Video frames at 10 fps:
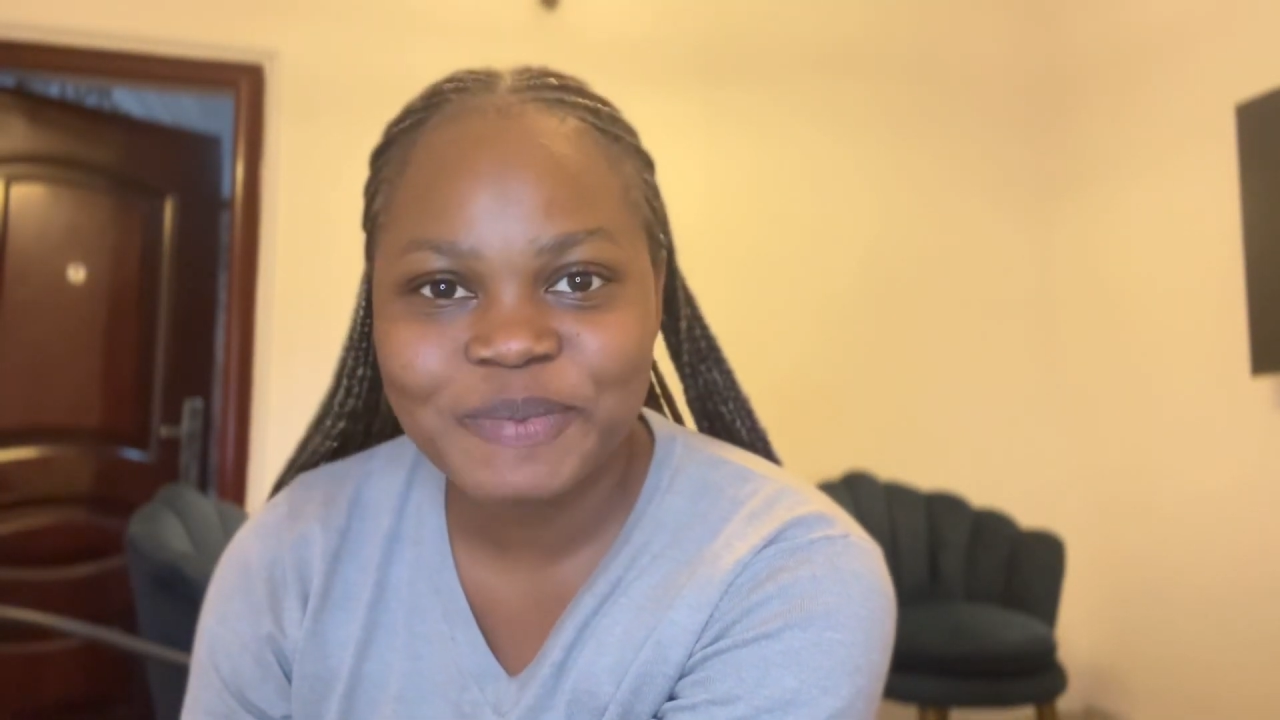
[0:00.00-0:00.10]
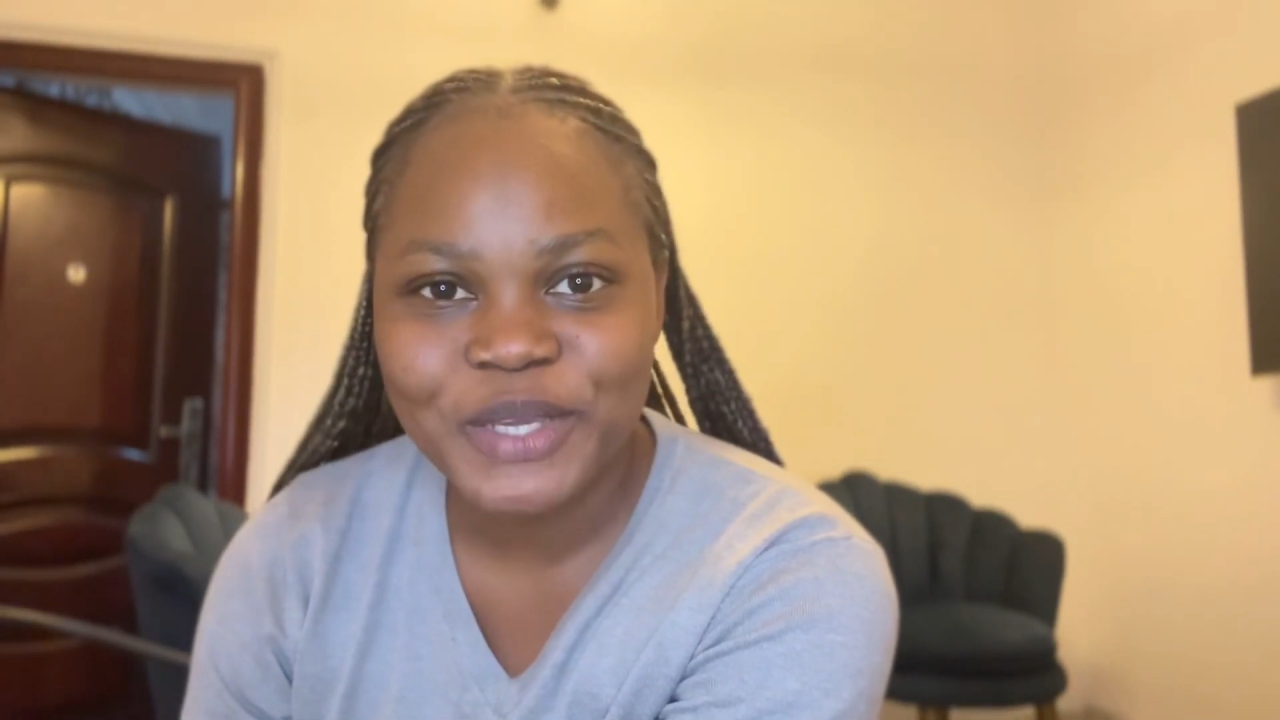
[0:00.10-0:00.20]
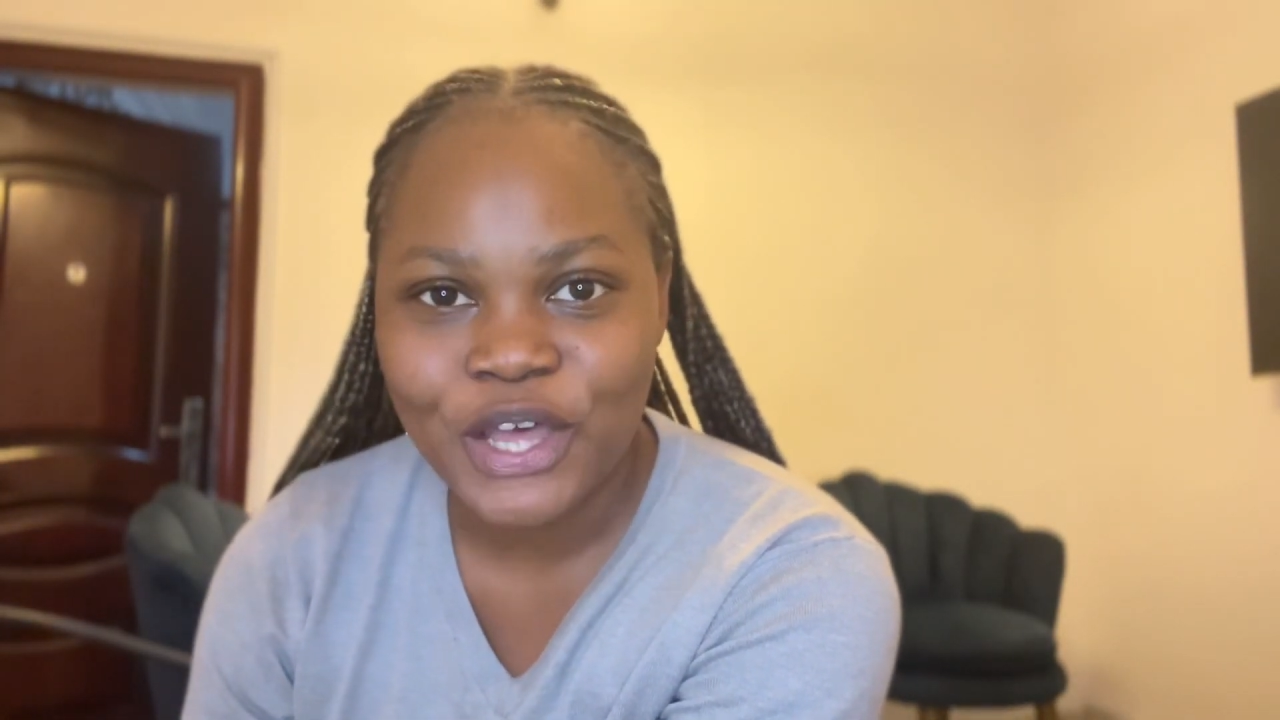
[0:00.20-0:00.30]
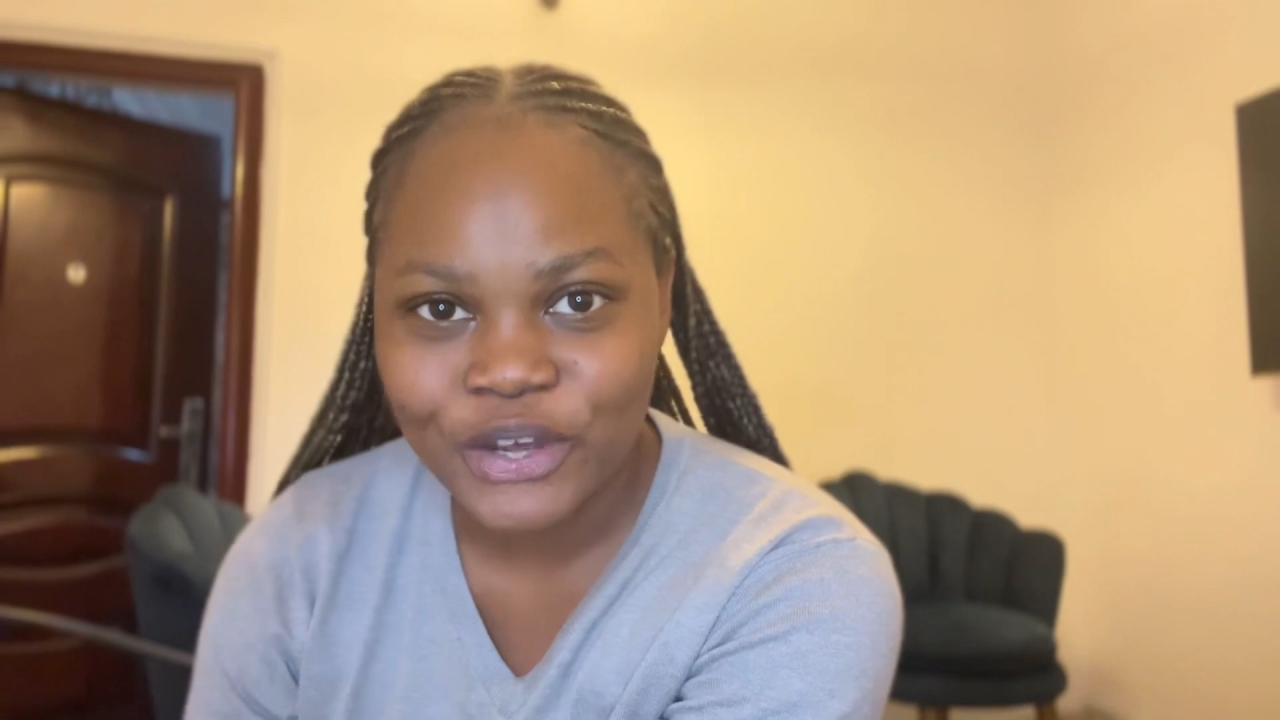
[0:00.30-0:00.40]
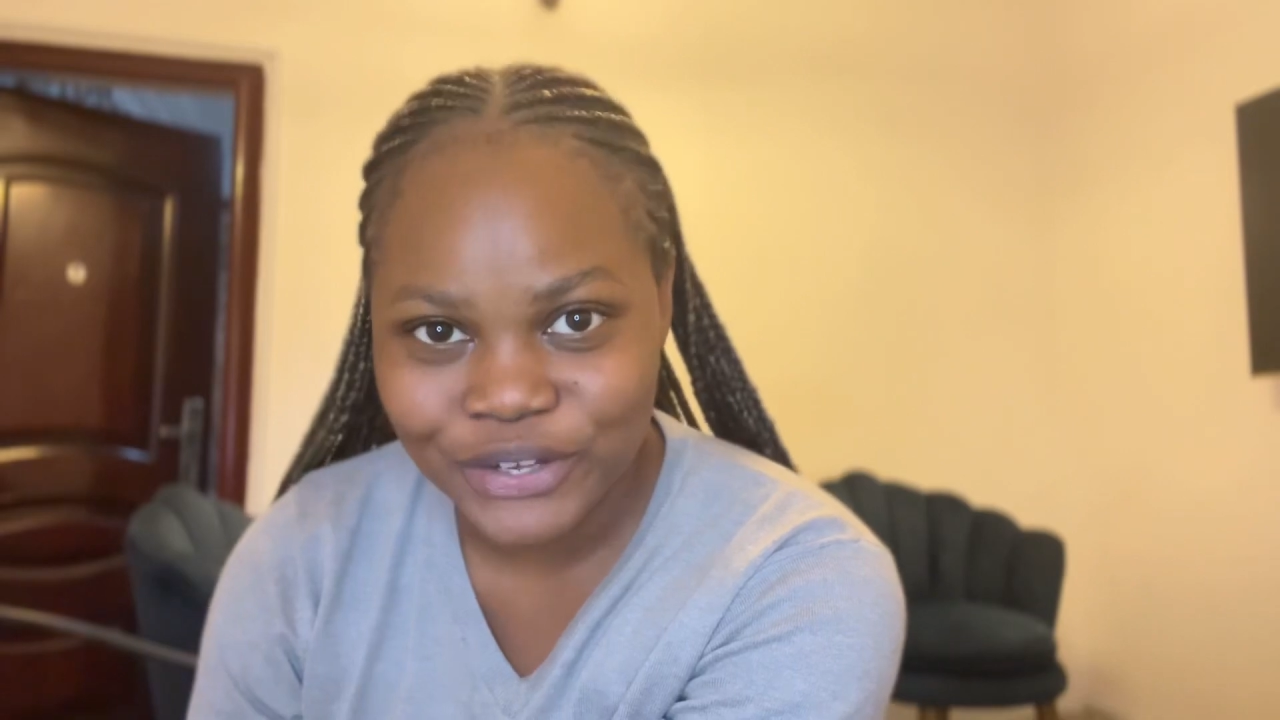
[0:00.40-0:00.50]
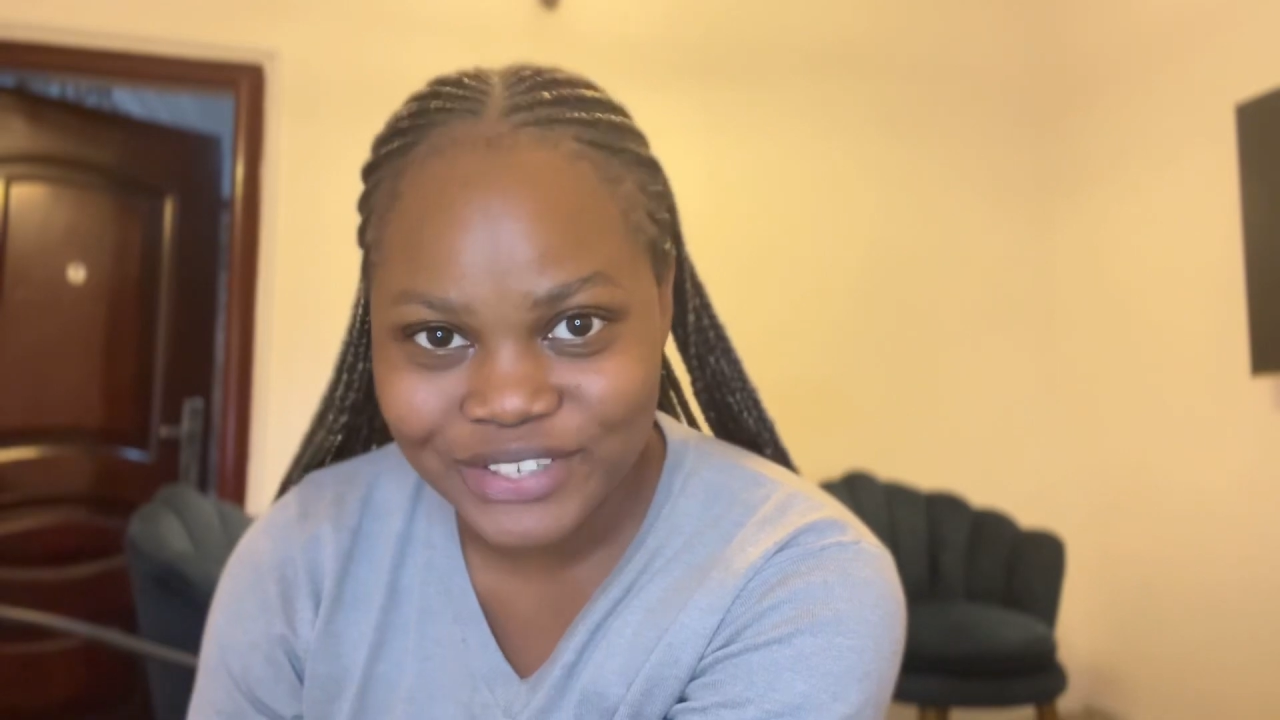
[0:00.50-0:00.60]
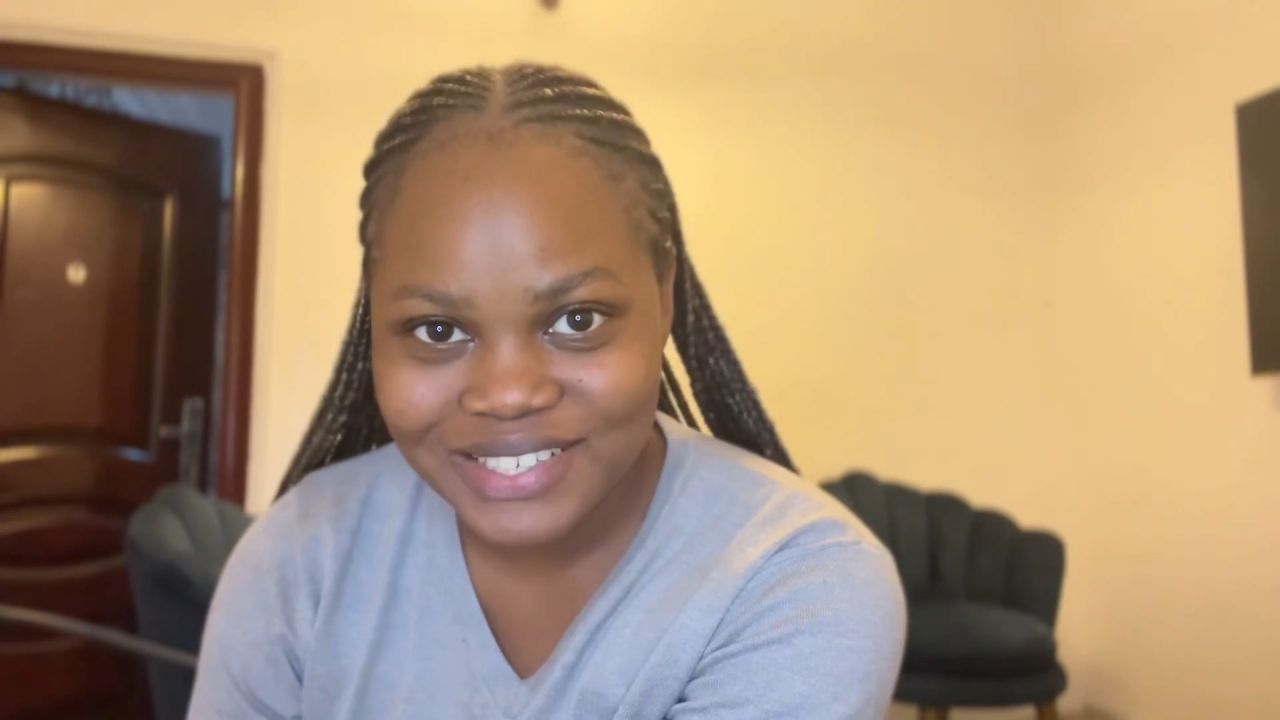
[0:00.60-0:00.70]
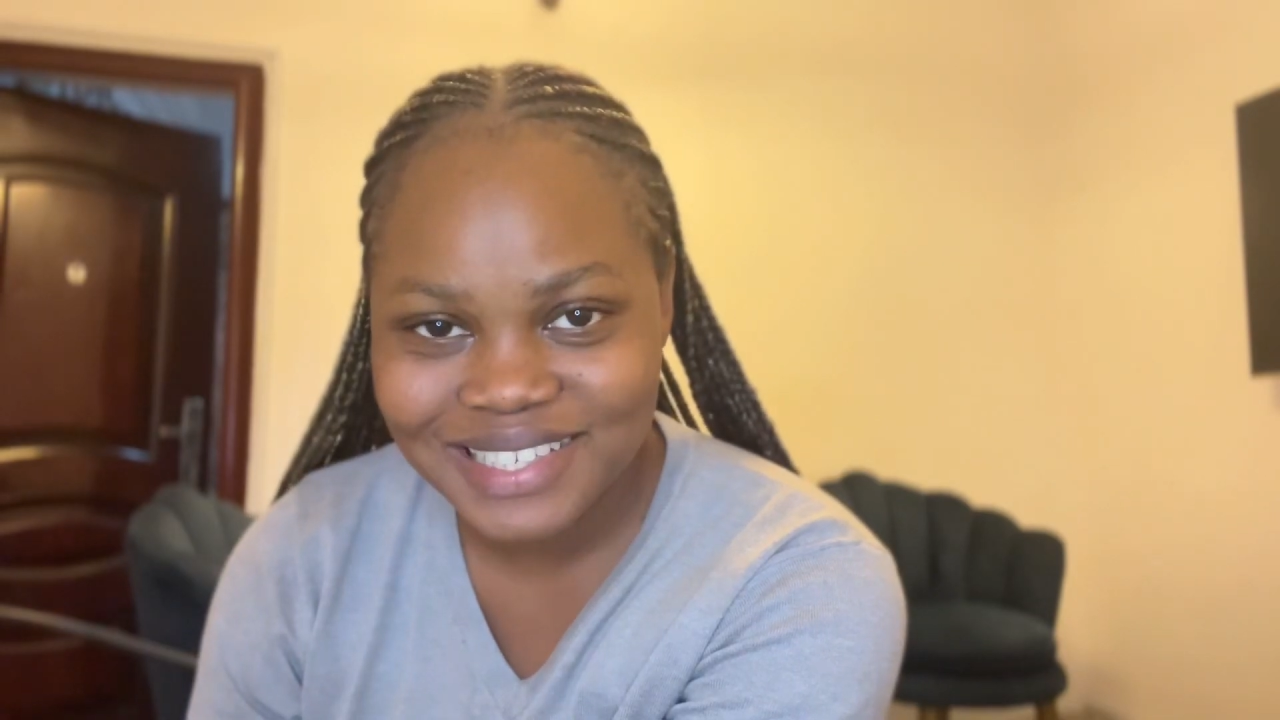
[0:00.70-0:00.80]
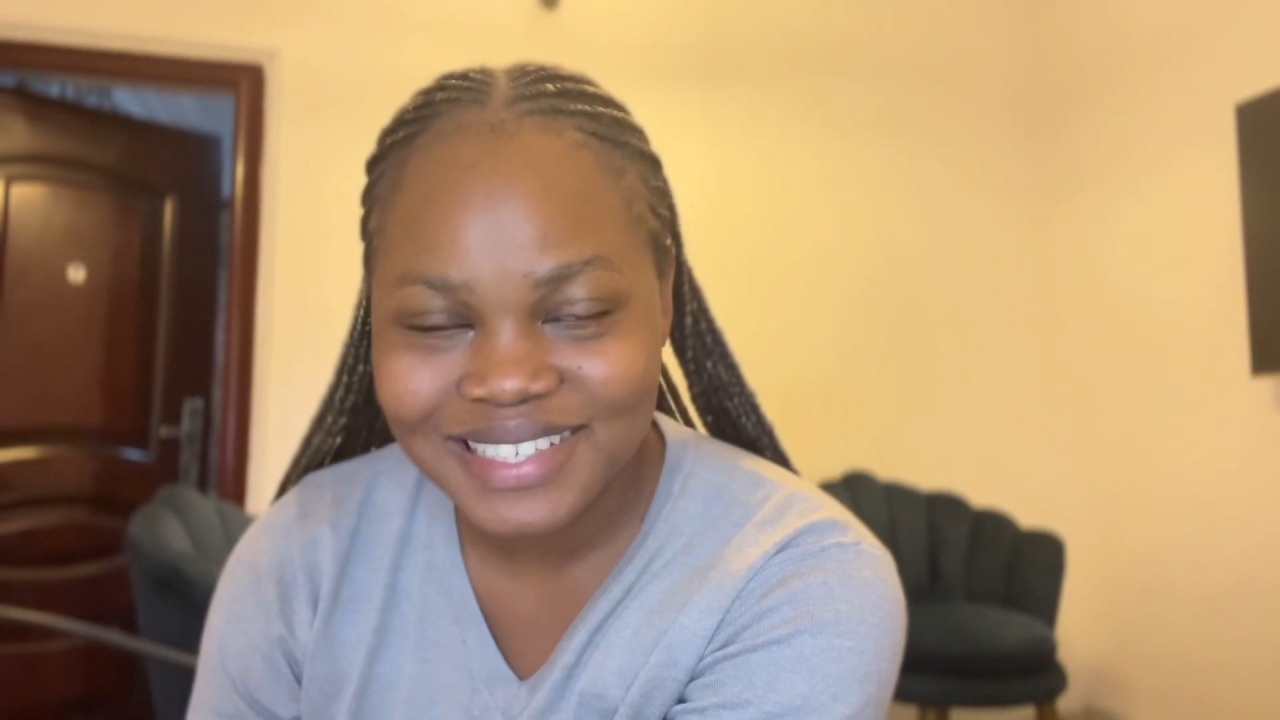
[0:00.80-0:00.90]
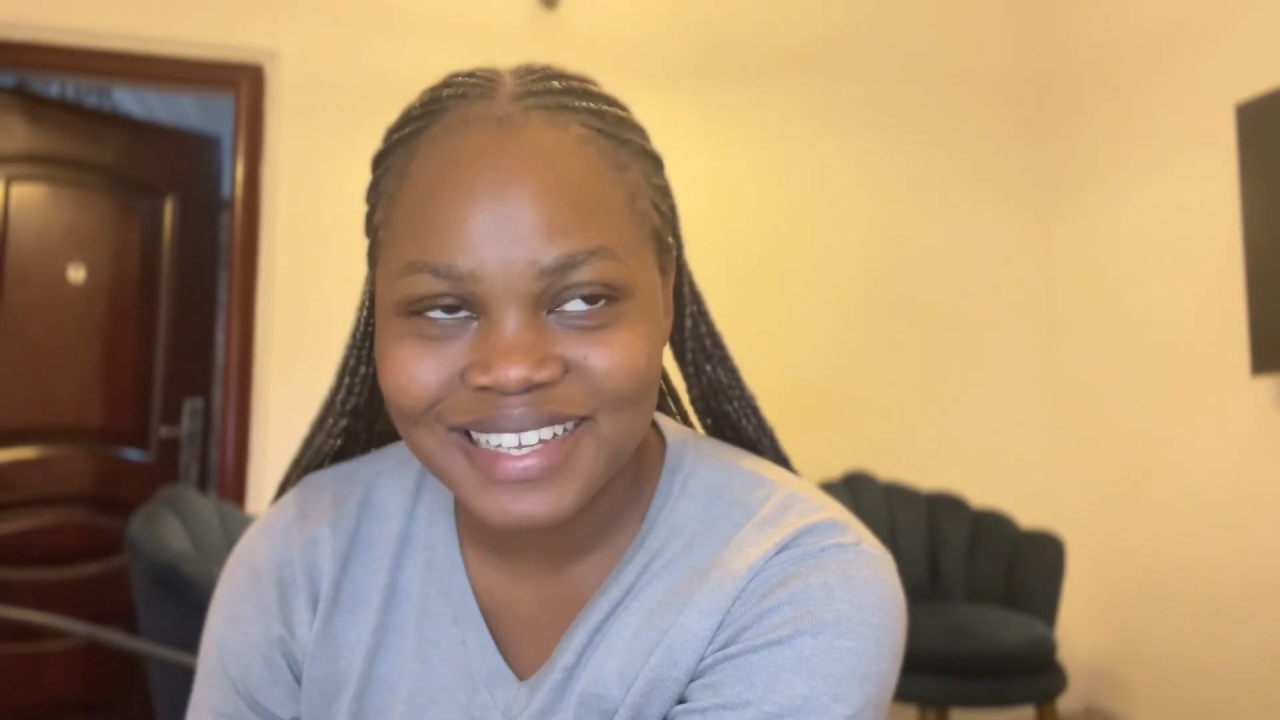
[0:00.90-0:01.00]

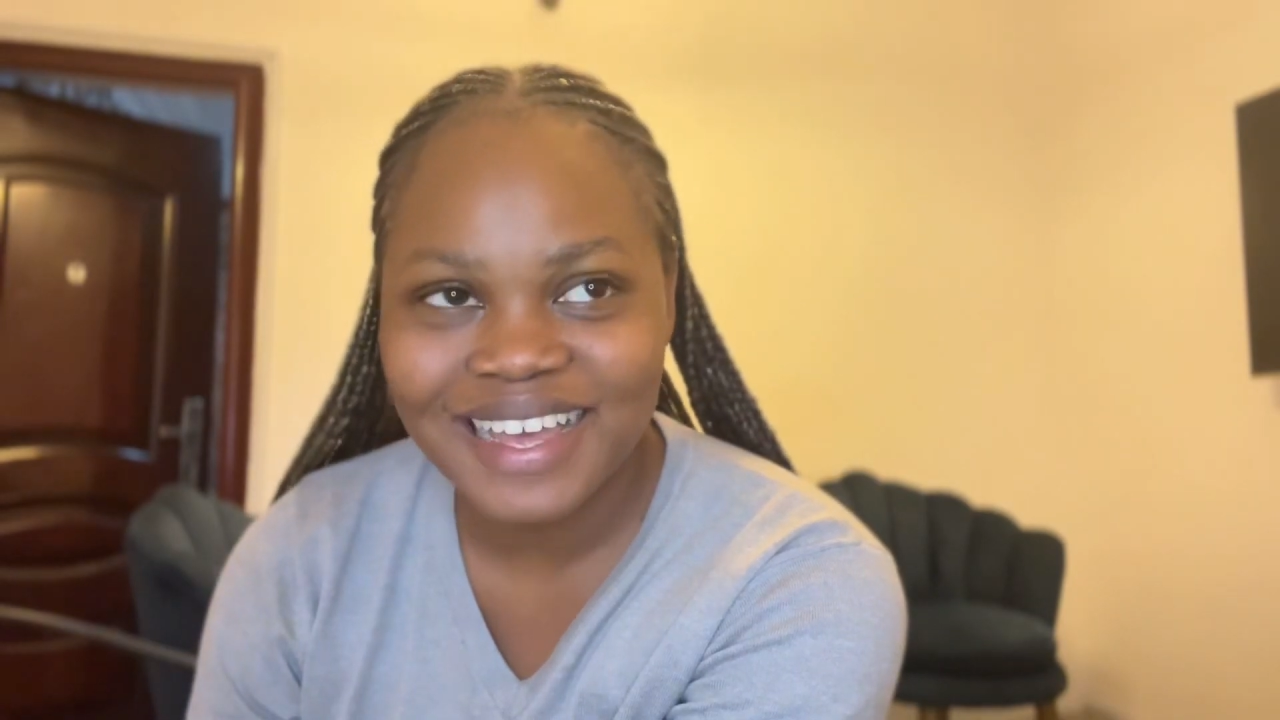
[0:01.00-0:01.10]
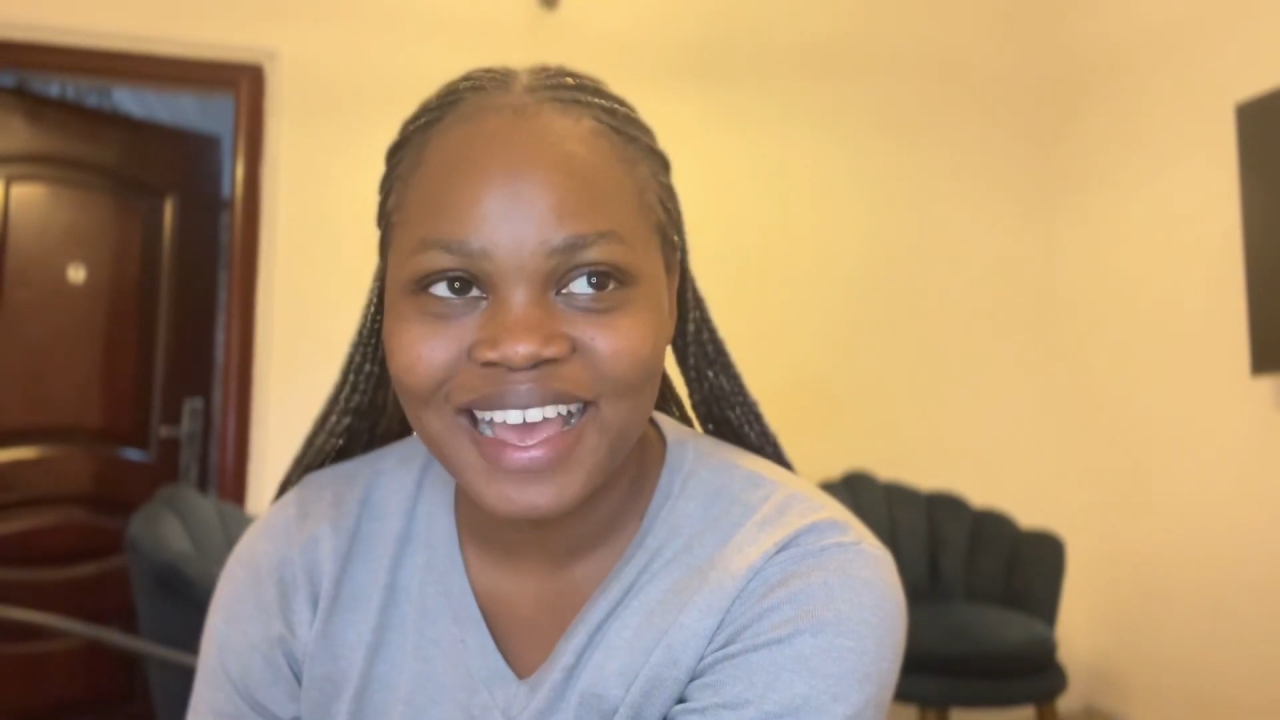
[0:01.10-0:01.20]
because